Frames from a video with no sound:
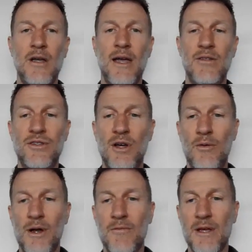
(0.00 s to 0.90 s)
And so
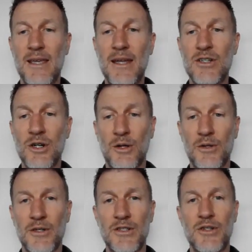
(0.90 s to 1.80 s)
when we get
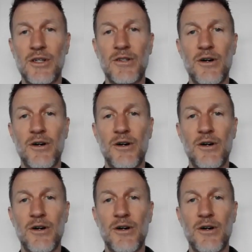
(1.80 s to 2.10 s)
shoulder injuries,